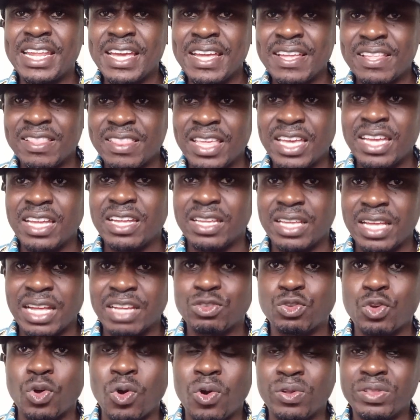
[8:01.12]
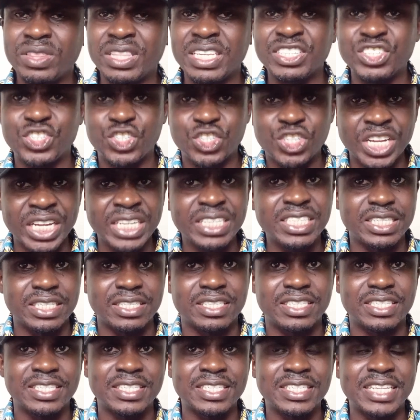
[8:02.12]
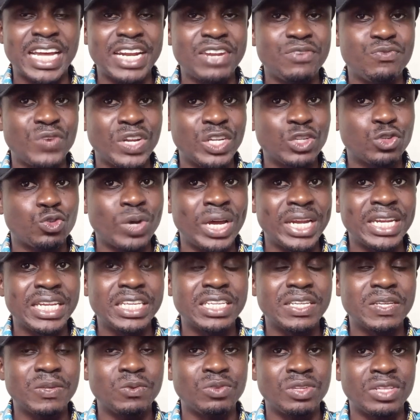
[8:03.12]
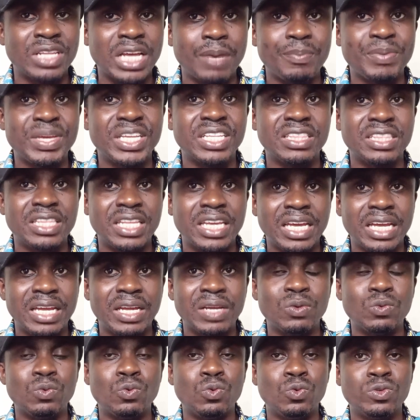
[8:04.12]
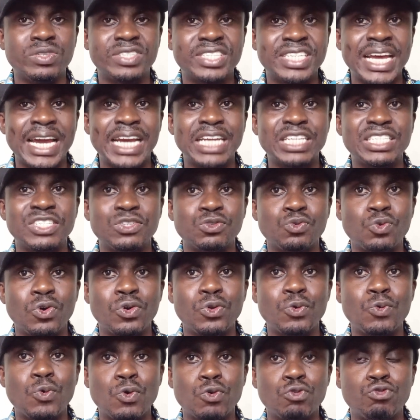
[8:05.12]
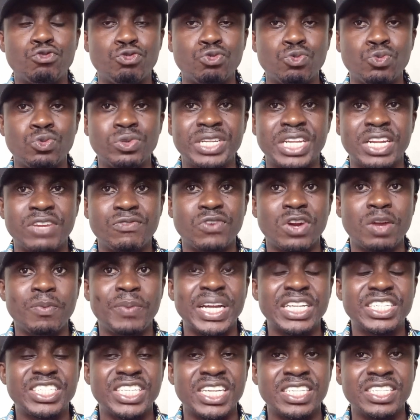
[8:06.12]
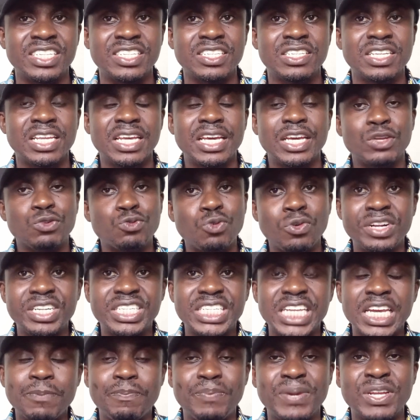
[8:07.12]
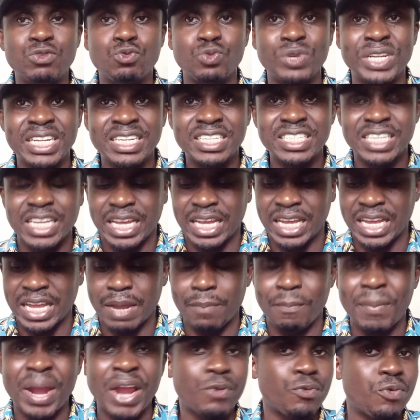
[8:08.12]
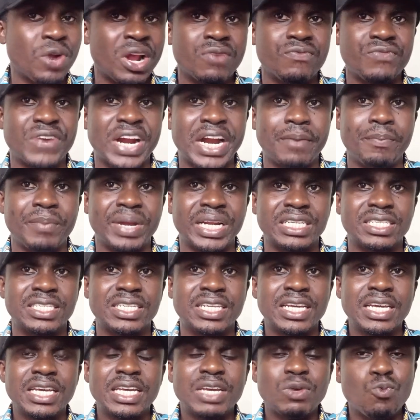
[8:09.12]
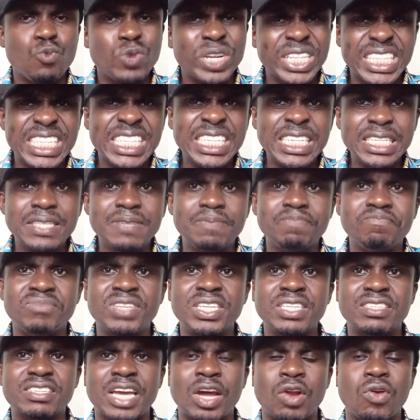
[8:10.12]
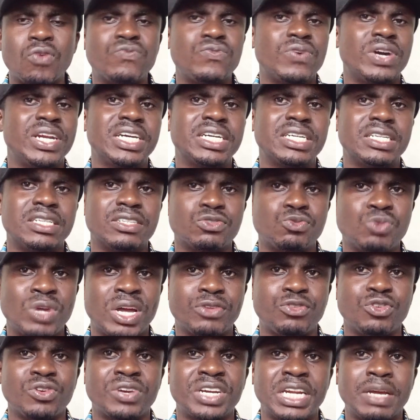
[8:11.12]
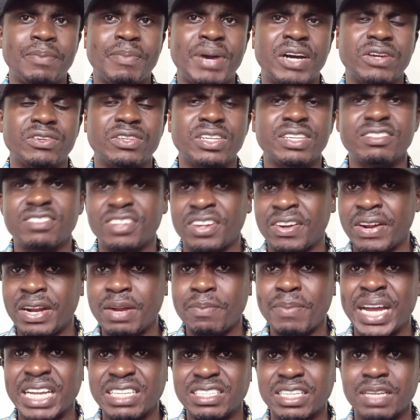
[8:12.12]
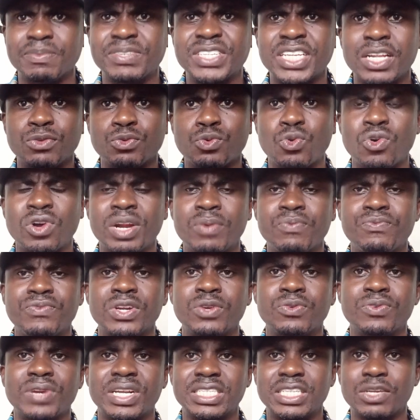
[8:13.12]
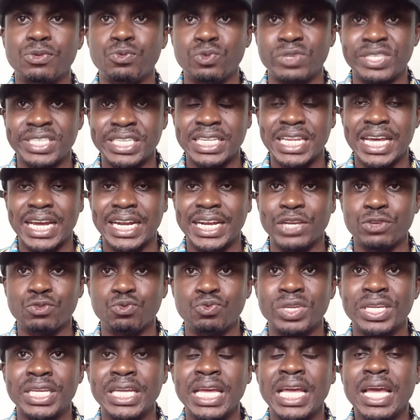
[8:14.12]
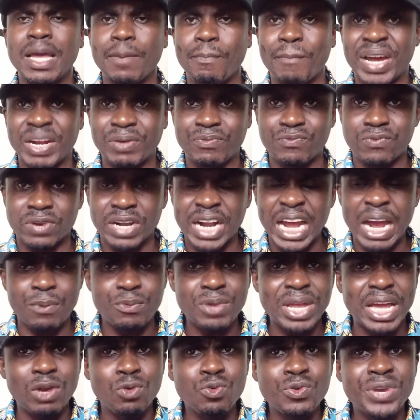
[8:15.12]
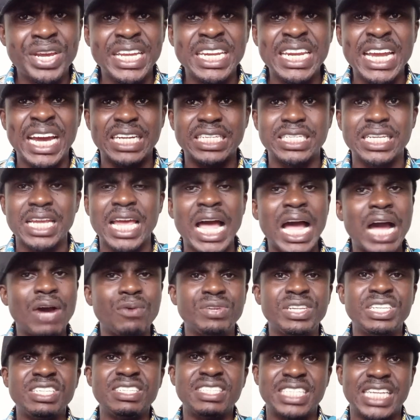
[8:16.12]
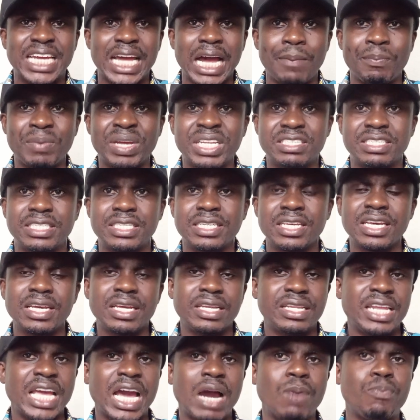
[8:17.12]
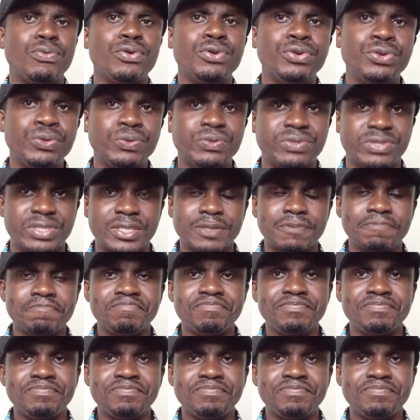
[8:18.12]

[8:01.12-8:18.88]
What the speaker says: yes, all these changes that eventually the oocyte is going to go through, the development changes is going to take place within a microenvironment within these kind of follicles we are talking about, surrounded by some cells, we call them follicles, and we see that next week. But for now, we are looking at how these gametes they are produced.